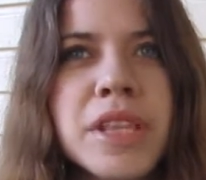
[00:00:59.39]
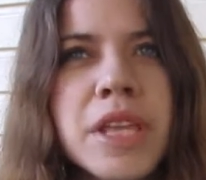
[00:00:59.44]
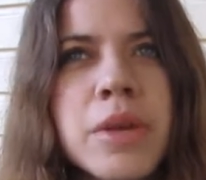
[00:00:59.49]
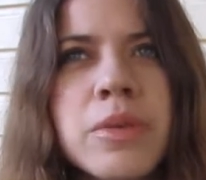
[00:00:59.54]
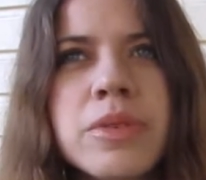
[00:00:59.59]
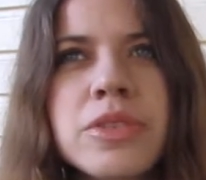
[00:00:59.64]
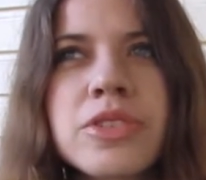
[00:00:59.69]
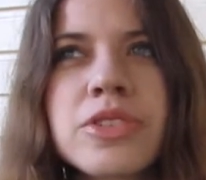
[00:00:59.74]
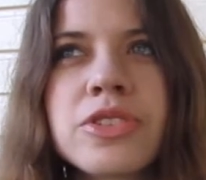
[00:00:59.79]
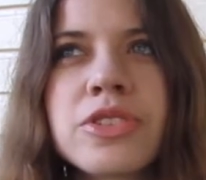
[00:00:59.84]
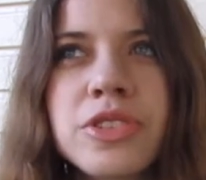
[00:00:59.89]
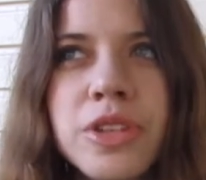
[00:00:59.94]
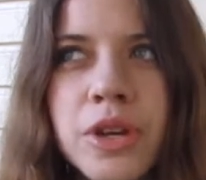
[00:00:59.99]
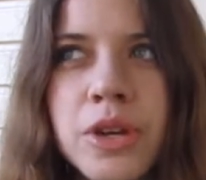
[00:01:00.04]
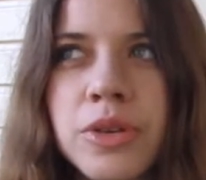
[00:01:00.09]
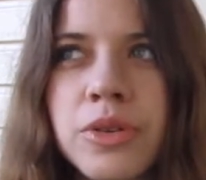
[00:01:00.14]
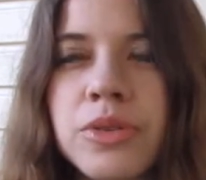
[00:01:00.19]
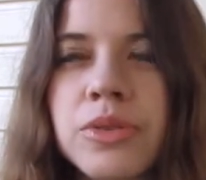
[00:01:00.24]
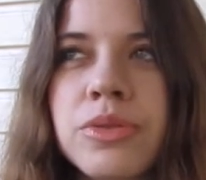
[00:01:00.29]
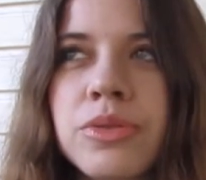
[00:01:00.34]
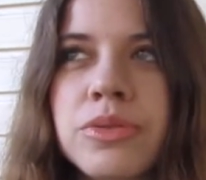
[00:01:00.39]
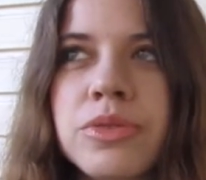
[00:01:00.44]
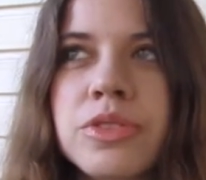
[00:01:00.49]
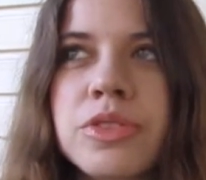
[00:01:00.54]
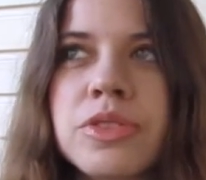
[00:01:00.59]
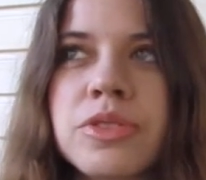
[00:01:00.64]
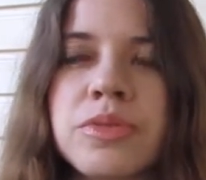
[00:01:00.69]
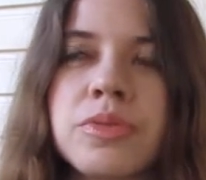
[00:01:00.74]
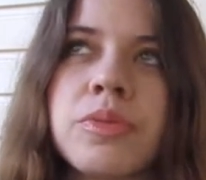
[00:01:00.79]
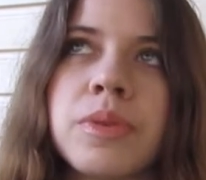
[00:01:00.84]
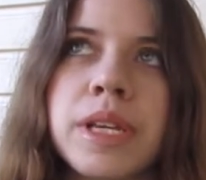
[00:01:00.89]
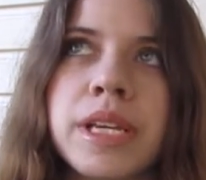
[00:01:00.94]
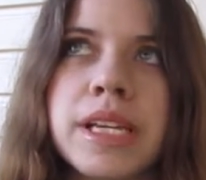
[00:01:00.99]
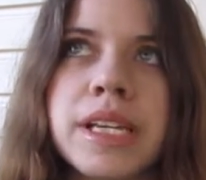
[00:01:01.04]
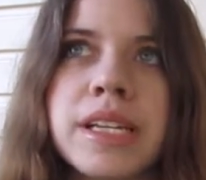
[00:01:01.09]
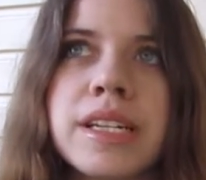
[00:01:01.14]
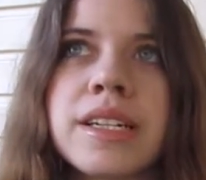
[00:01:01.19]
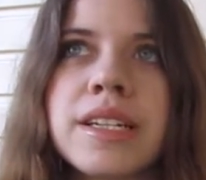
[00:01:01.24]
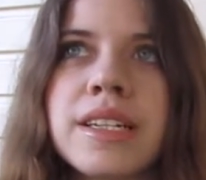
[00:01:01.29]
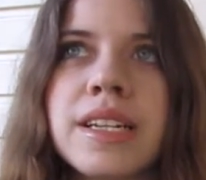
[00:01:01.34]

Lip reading: they were so sweet.